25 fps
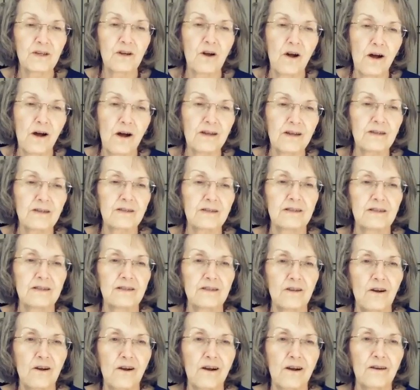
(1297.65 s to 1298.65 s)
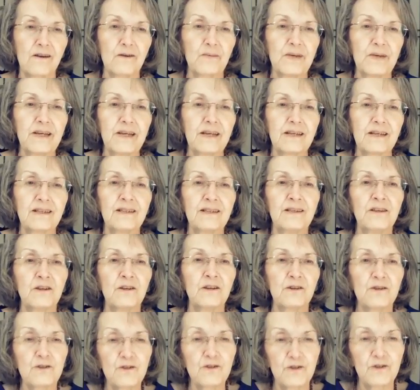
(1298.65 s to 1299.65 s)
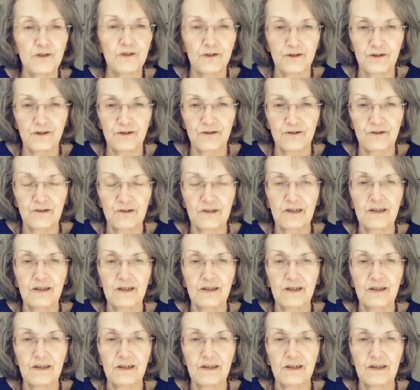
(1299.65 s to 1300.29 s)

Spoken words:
causes are, we can nurture